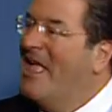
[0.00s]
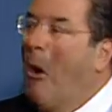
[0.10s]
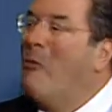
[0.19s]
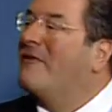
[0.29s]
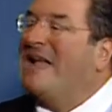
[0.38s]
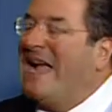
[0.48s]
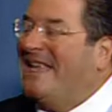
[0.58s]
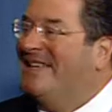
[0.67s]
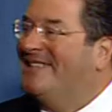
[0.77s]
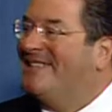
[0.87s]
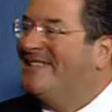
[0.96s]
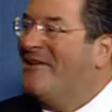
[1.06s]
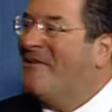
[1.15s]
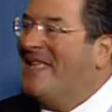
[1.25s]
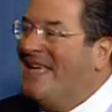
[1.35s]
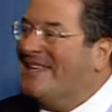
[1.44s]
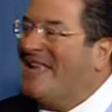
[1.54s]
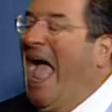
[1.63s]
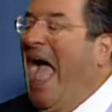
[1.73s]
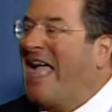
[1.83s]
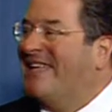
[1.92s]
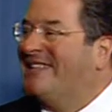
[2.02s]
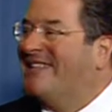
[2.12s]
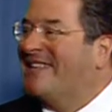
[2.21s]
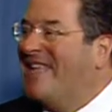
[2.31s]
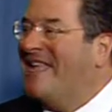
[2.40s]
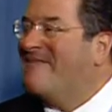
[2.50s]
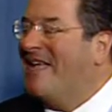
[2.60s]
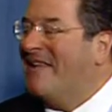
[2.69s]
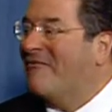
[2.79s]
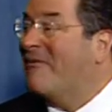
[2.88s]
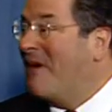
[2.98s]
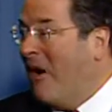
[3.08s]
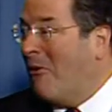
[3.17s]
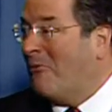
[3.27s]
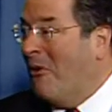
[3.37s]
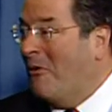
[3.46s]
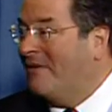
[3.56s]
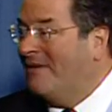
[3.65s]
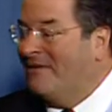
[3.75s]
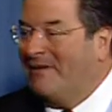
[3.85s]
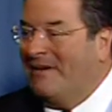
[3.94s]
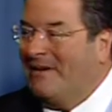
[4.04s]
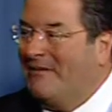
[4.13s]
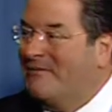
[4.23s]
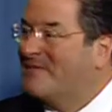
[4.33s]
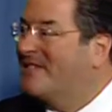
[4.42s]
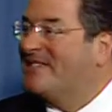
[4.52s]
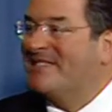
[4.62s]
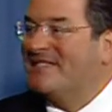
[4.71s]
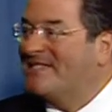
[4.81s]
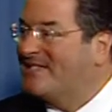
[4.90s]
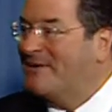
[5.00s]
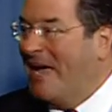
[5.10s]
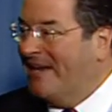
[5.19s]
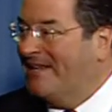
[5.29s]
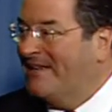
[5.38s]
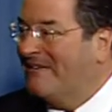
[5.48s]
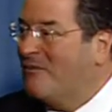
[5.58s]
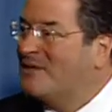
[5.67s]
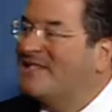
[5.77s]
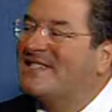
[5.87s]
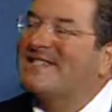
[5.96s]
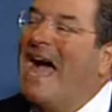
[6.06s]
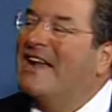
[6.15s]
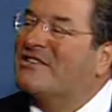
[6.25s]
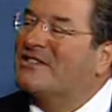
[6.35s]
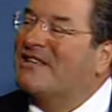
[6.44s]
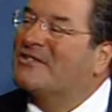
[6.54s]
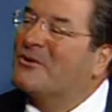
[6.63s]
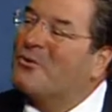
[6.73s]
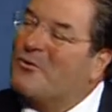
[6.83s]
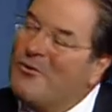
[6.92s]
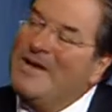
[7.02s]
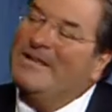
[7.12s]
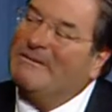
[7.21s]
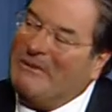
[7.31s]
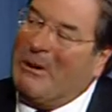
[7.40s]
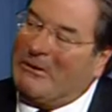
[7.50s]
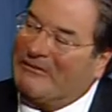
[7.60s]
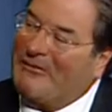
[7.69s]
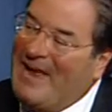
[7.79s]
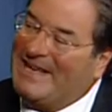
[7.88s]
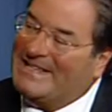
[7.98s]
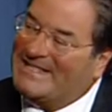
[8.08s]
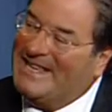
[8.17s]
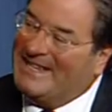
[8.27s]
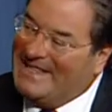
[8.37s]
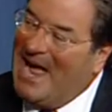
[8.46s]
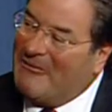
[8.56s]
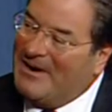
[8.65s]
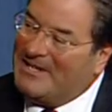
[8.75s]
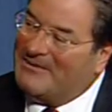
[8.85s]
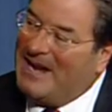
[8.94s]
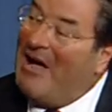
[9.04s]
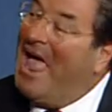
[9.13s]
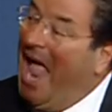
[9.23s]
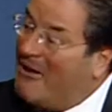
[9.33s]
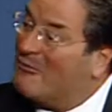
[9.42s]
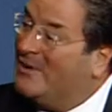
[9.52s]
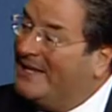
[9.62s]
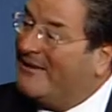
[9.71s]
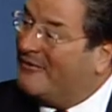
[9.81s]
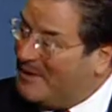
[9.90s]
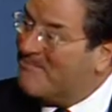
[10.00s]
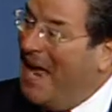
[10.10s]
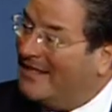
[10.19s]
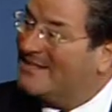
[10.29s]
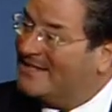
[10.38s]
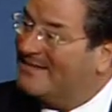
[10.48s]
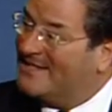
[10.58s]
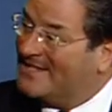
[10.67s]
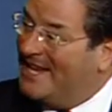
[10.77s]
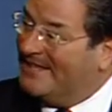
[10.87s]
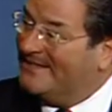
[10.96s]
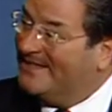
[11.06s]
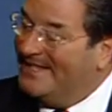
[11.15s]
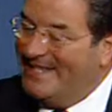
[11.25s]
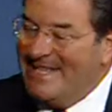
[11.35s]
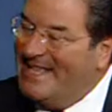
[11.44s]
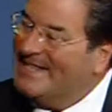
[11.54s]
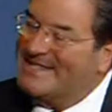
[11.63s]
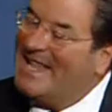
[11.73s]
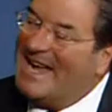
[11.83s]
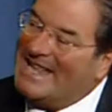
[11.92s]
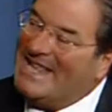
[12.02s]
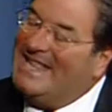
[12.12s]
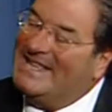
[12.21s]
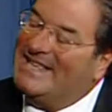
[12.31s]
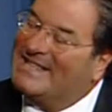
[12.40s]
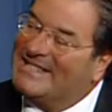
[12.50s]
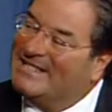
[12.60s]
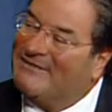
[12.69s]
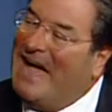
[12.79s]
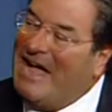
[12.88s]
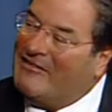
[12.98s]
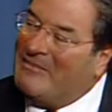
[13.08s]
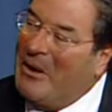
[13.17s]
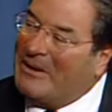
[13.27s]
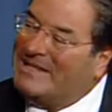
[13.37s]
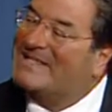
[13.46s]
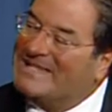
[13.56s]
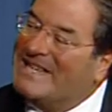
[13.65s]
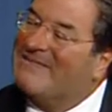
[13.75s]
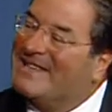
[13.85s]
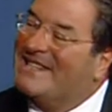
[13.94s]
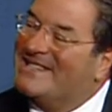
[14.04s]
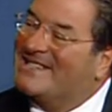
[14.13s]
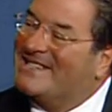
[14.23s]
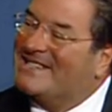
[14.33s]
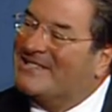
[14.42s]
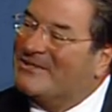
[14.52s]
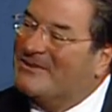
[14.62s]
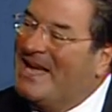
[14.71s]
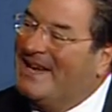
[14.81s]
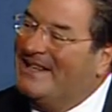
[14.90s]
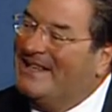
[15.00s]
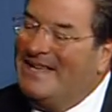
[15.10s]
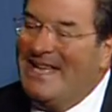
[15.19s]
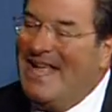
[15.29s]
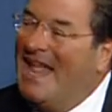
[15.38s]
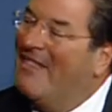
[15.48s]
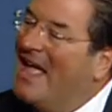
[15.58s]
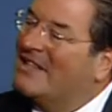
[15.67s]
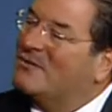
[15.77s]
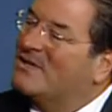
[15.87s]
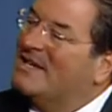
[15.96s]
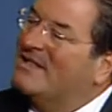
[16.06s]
Overnight, the attack that came in from Karl Rove, from Citizens United, was astonishing. So the real opponent for Angus King in that race right now, and really for the balance of the Senate, is not he against his 5 opponents. It's him against Citizens United. And that's what we're saying.